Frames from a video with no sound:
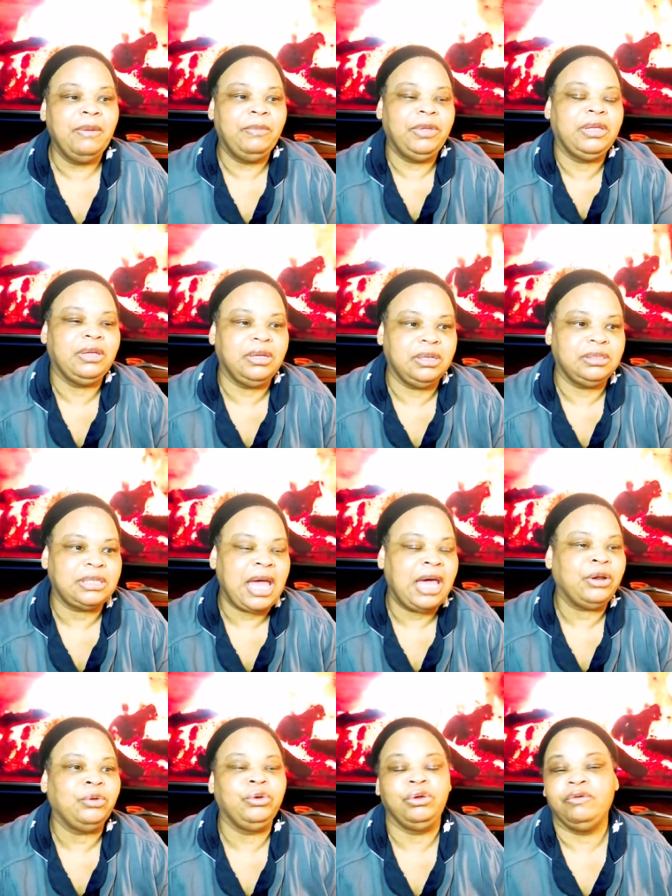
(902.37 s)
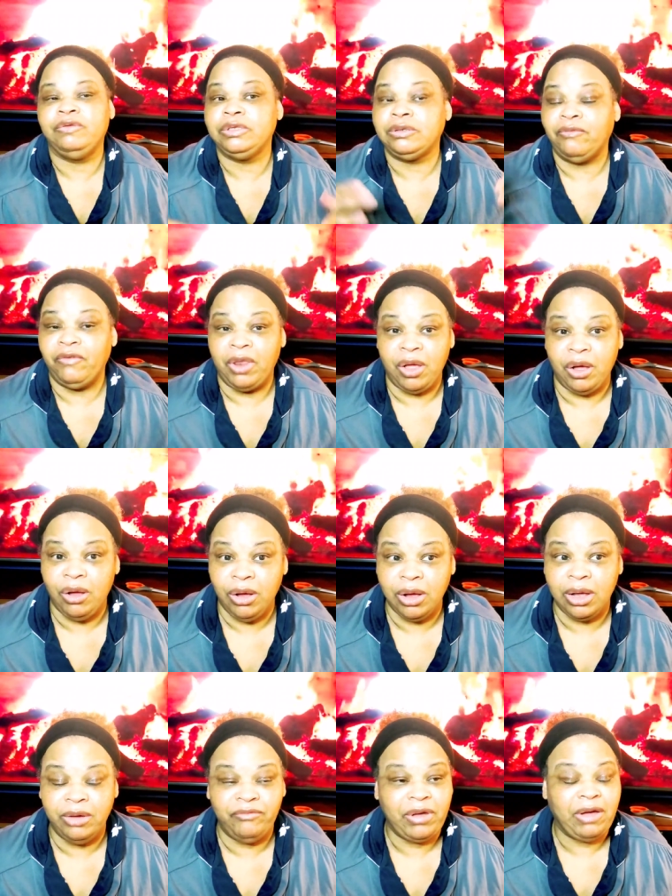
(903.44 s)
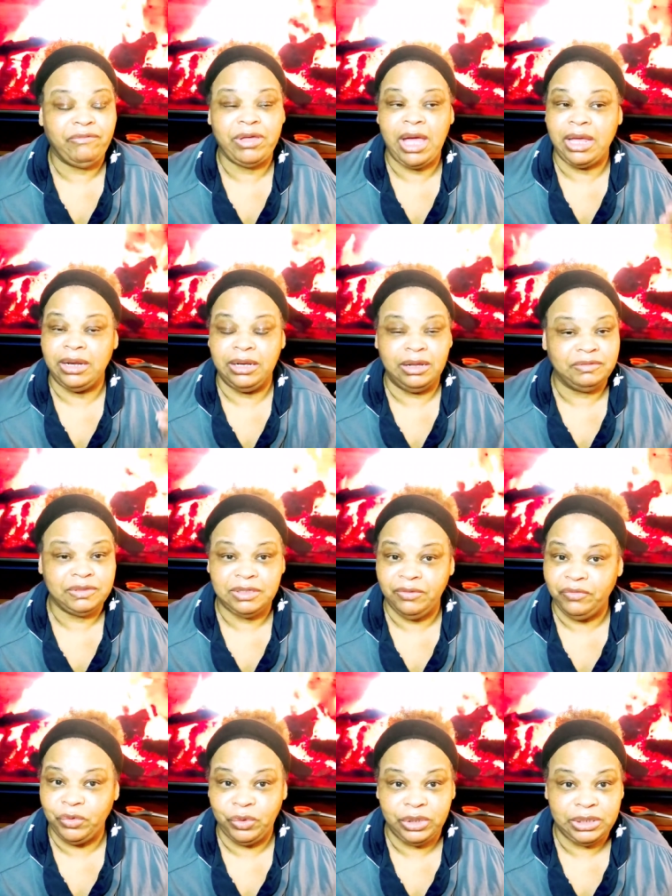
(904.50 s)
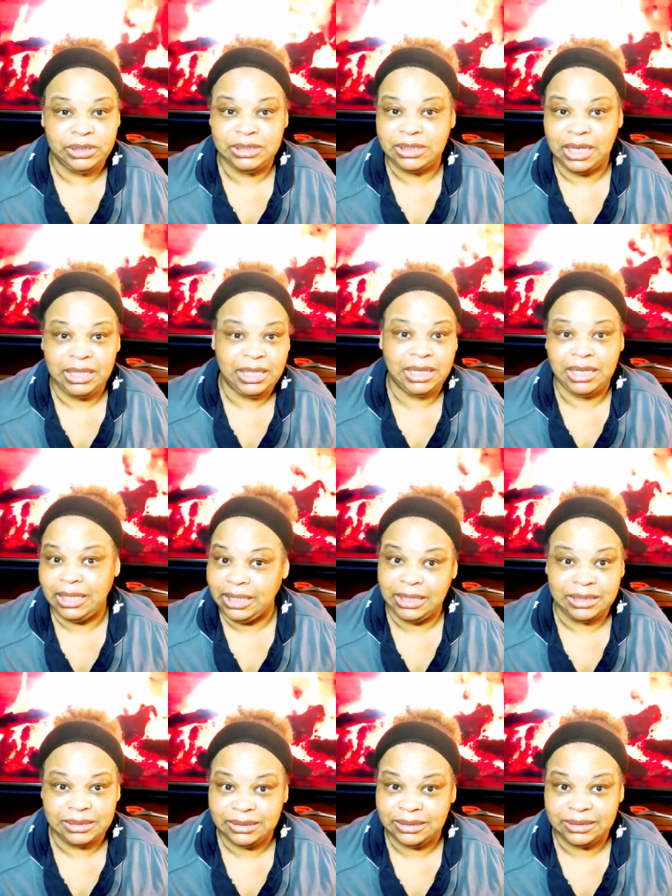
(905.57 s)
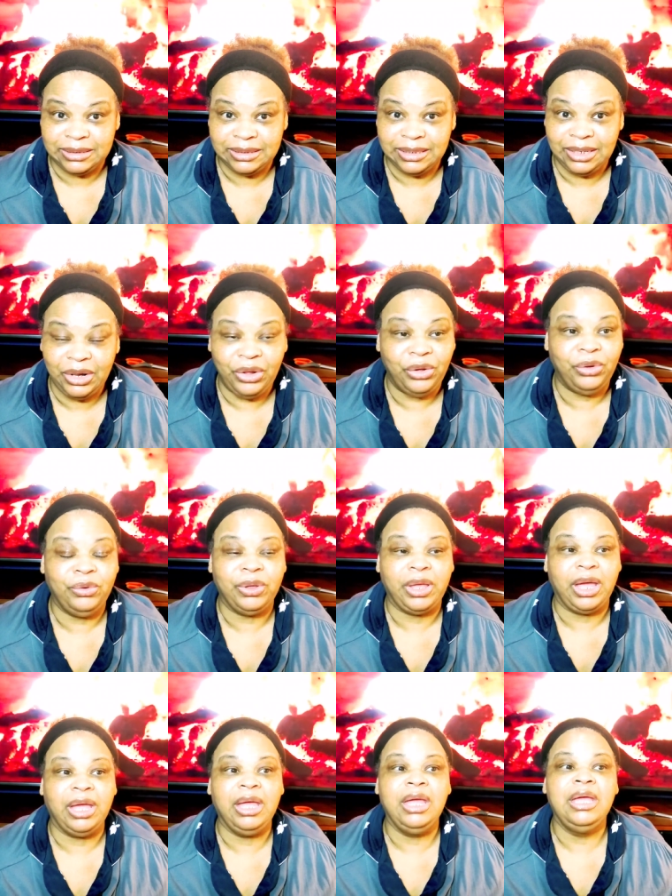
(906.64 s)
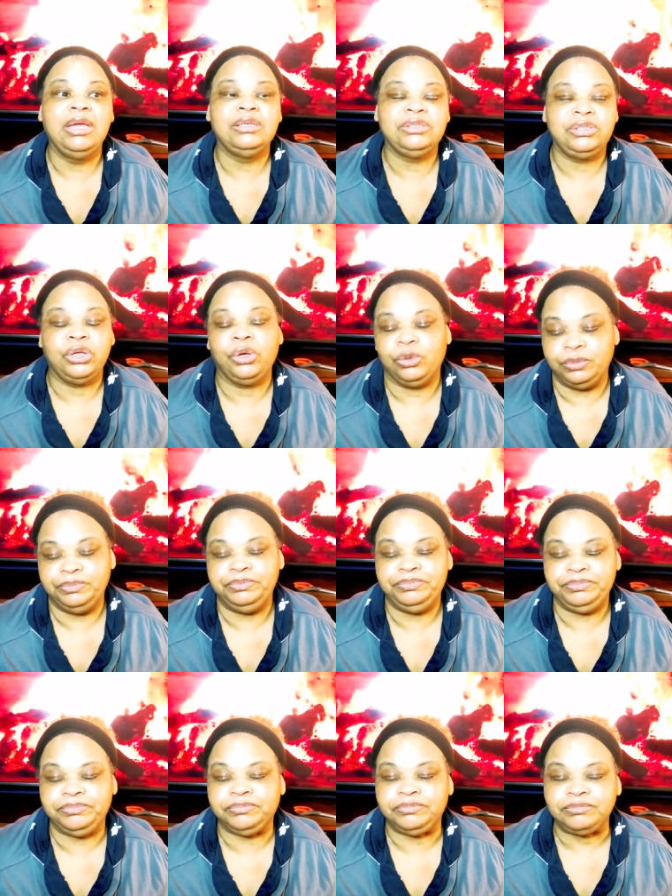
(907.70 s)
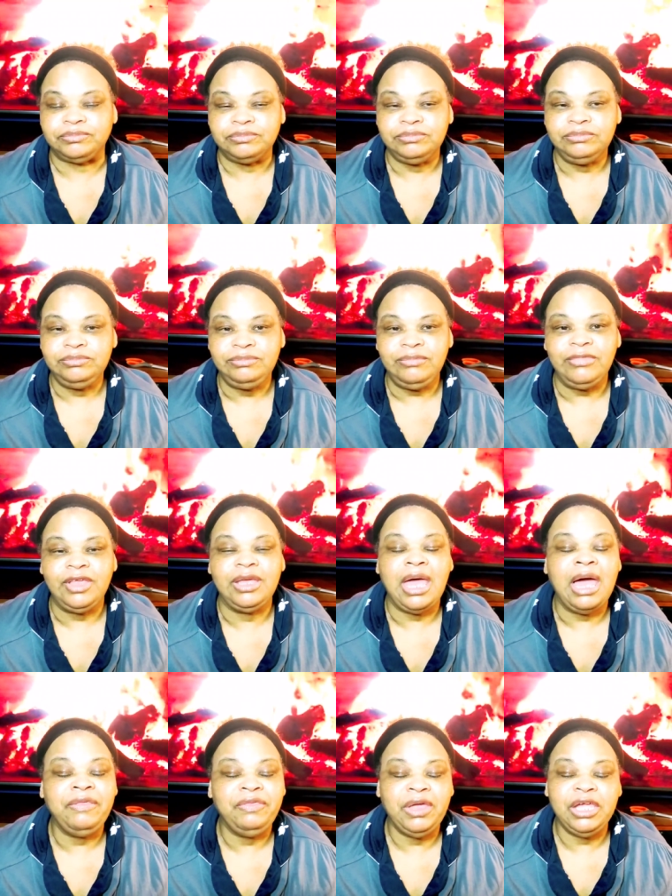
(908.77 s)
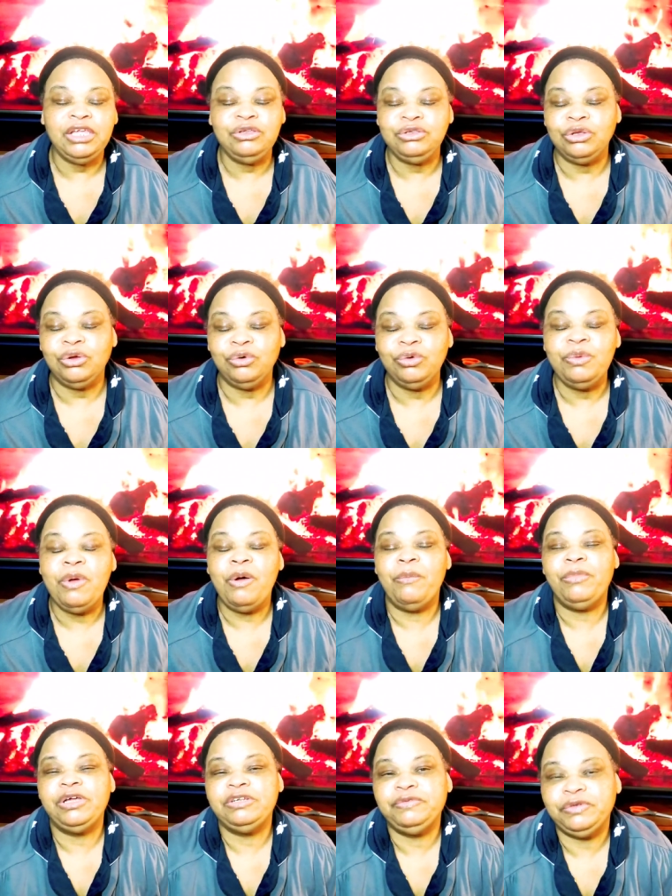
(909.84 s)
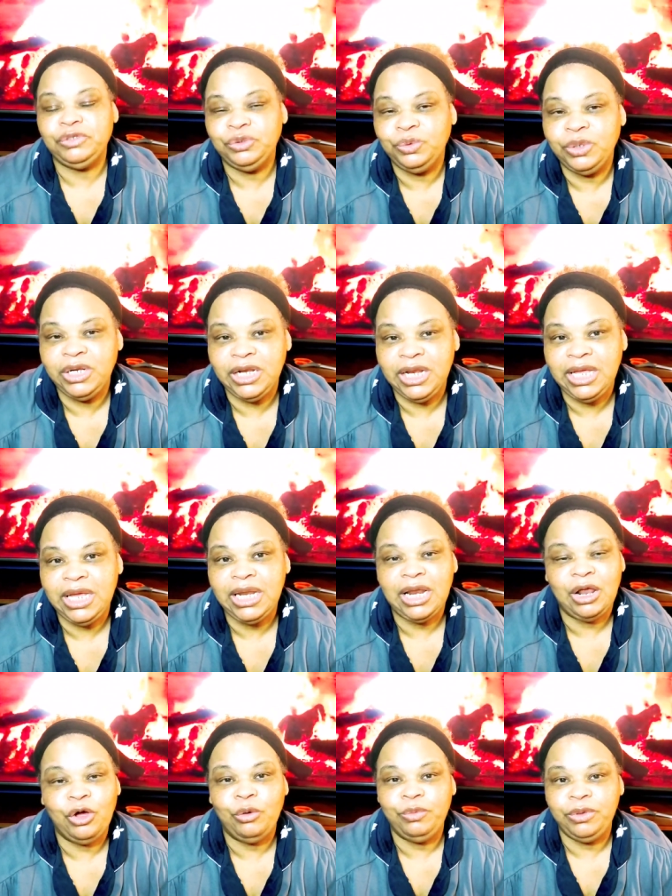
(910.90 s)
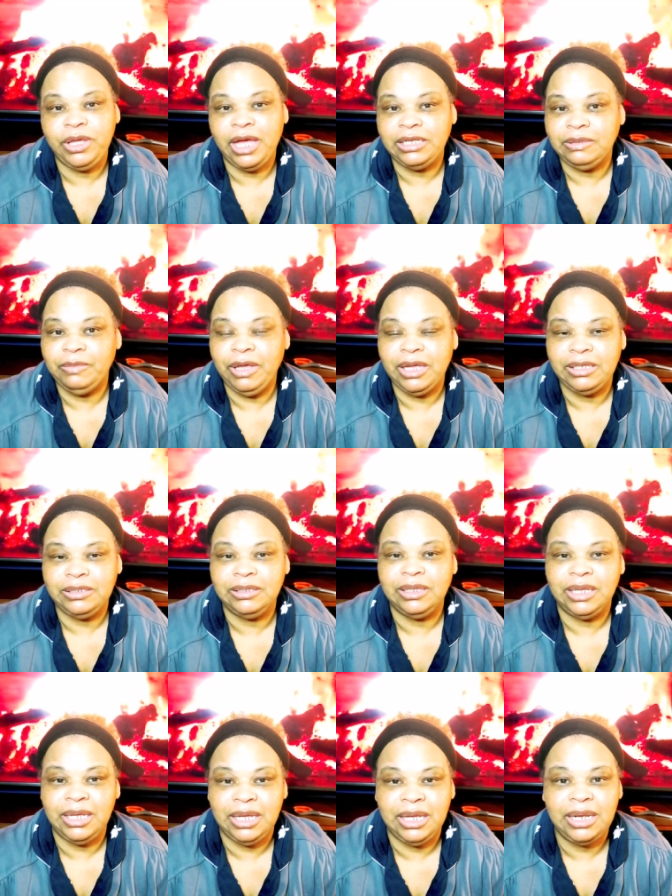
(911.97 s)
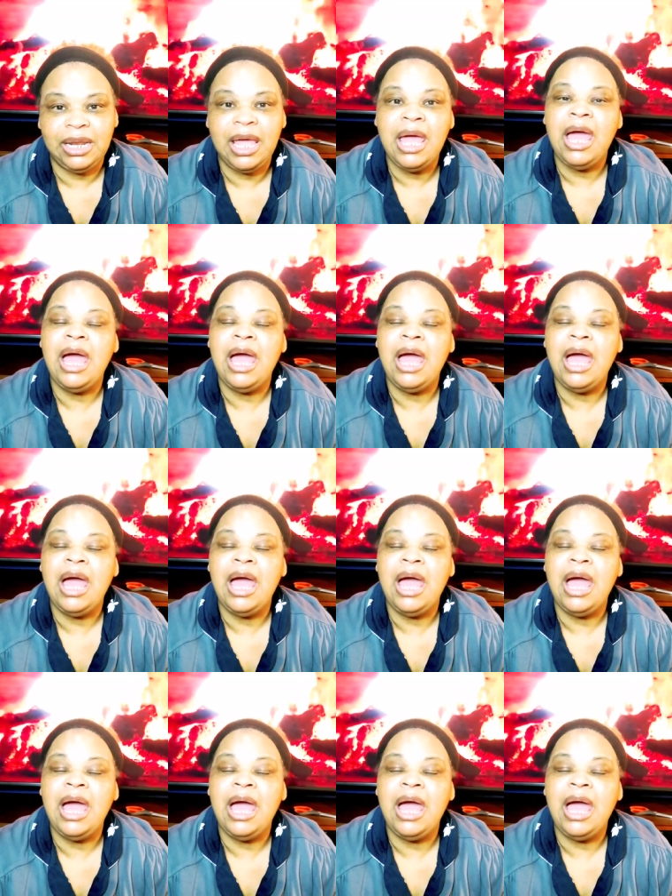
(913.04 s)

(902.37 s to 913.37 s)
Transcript: Because I don't know if it's a vlog or if I've got enough stuff on it to say that it is, okay? So, I thank you so much for tuning in. I hope you got to make it to the end.